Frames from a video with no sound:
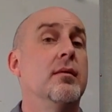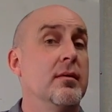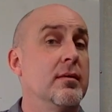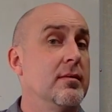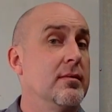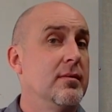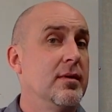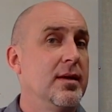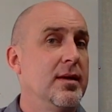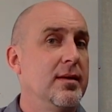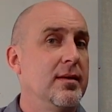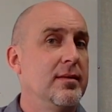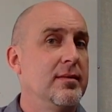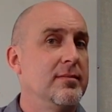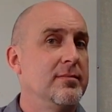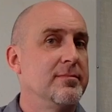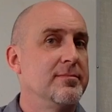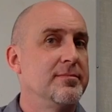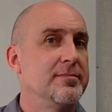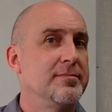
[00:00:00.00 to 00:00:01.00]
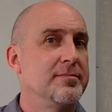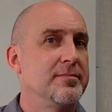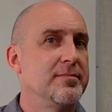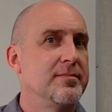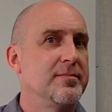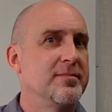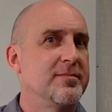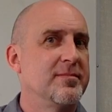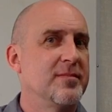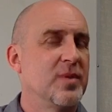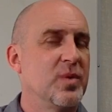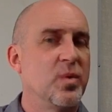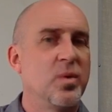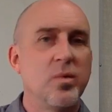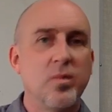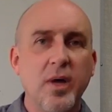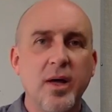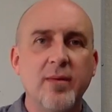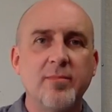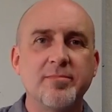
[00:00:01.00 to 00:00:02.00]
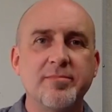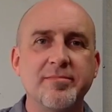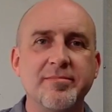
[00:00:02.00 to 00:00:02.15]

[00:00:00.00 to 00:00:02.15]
All right. Doing well.